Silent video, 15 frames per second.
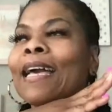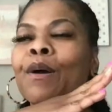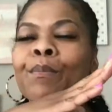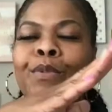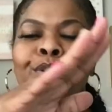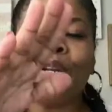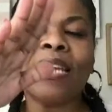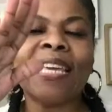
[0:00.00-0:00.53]

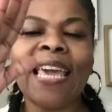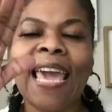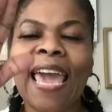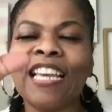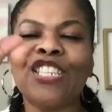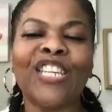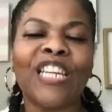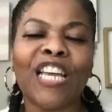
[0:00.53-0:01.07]

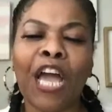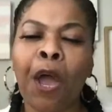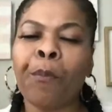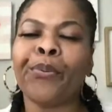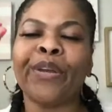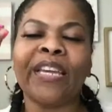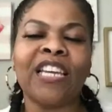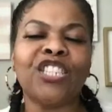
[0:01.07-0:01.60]
Communication and
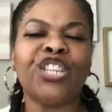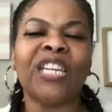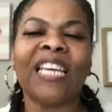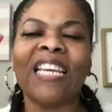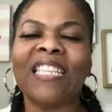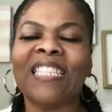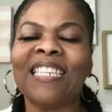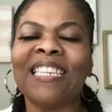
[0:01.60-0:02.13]

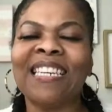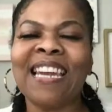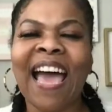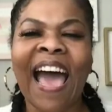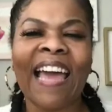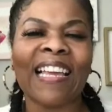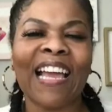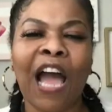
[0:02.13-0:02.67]
comprehension is
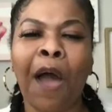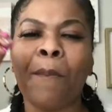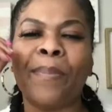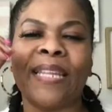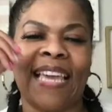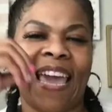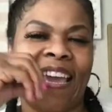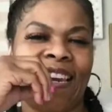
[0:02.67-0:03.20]
not
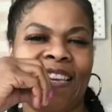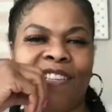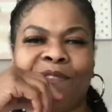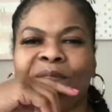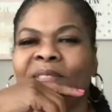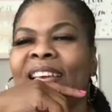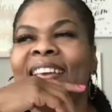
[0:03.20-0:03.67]
complicated.